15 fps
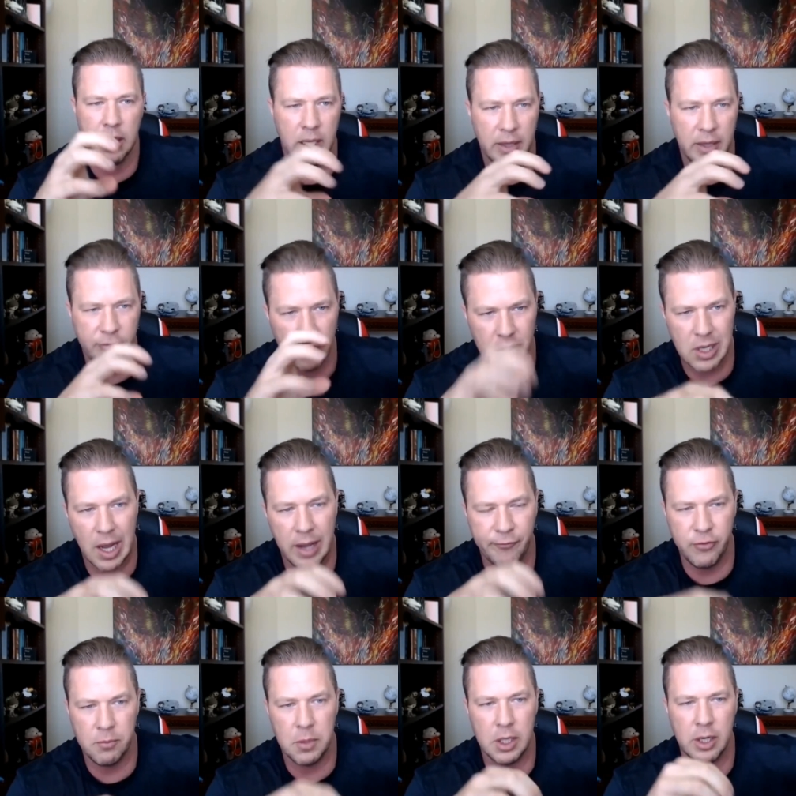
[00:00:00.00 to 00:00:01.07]
If you're
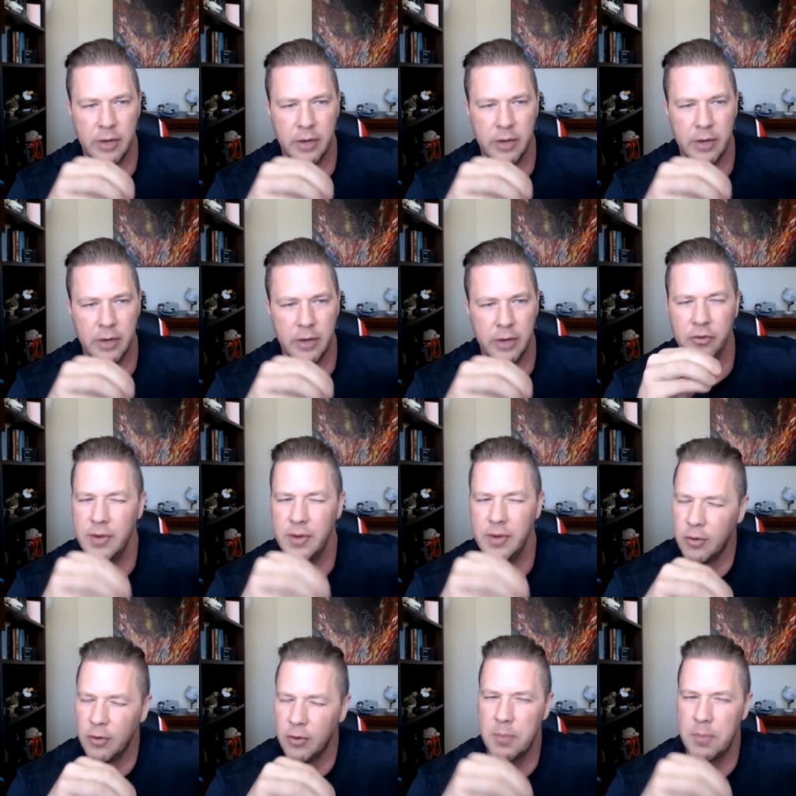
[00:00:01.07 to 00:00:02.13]
not familiar, if you've never
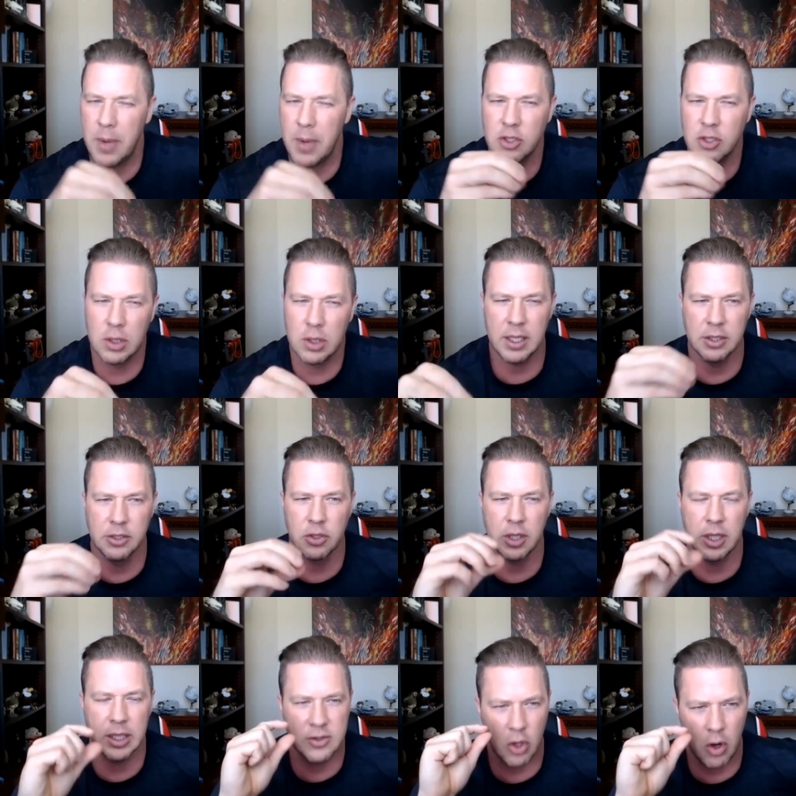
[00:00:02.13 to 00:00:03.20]
really been to a Latin
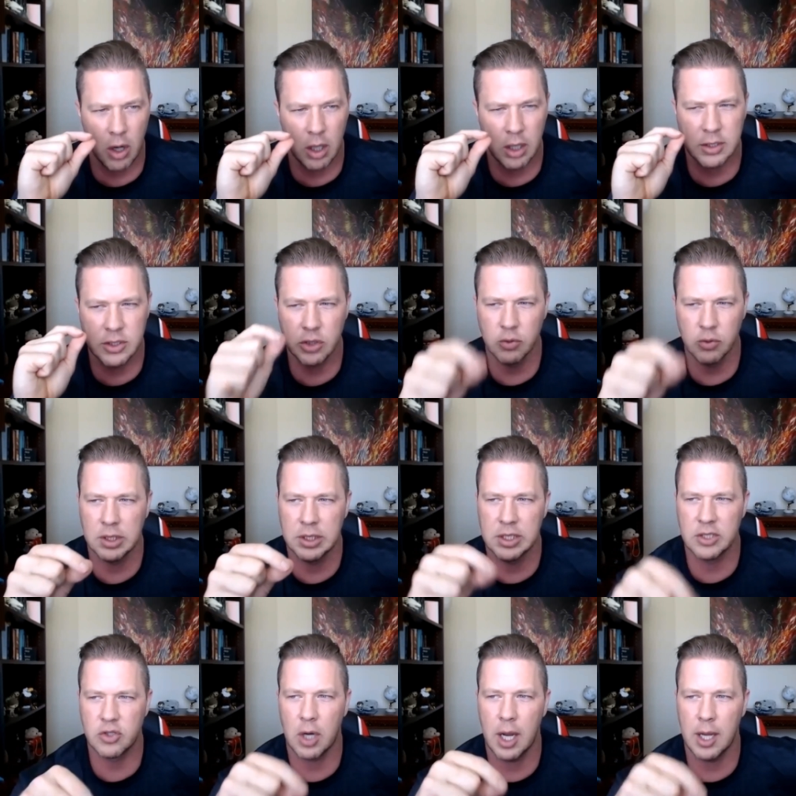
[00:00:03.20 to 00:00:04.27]
country, it's hard to
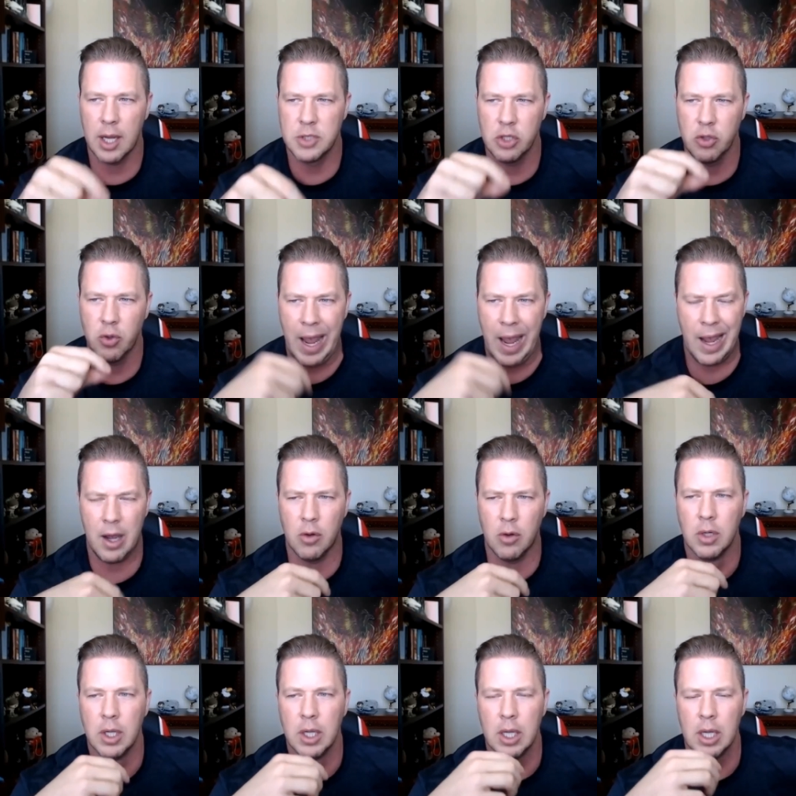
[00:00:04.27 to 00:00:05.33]
really describe to you
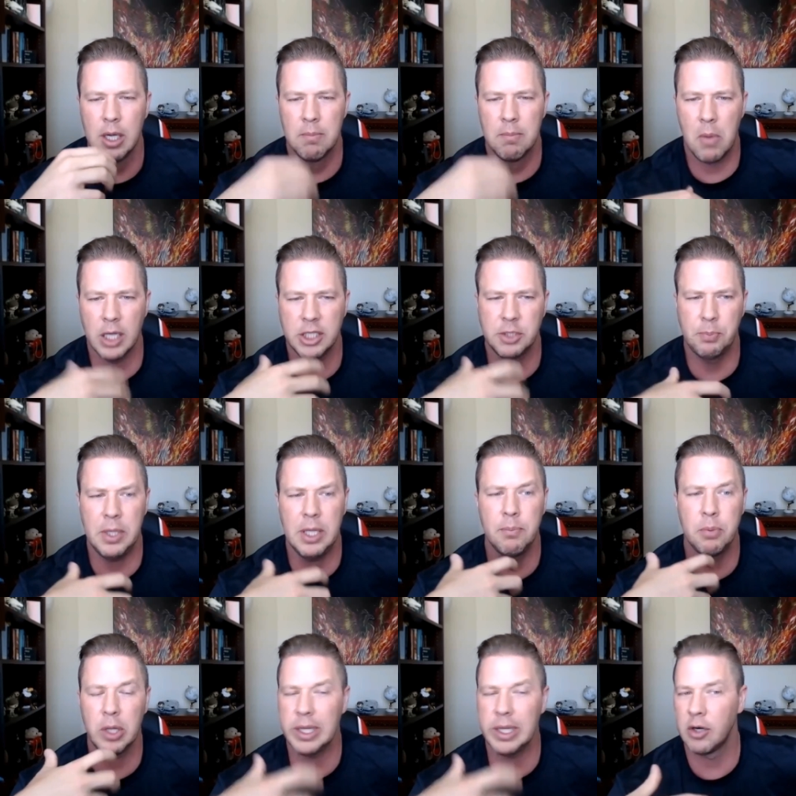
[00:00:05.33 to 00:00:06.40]
how much
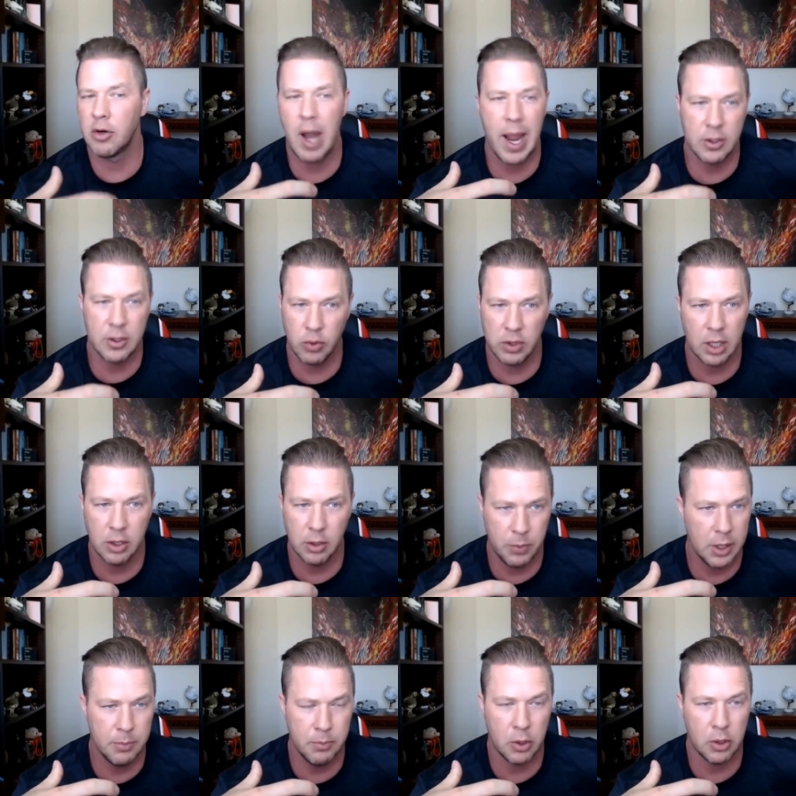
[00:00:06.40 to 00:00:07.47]
people interact with
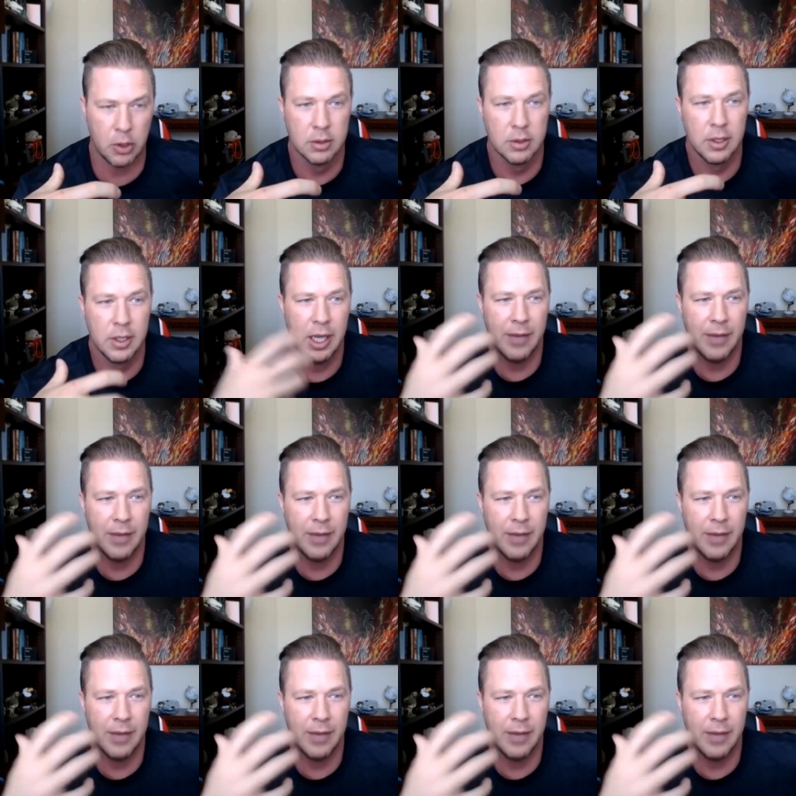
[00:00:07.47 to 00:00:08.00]
other people.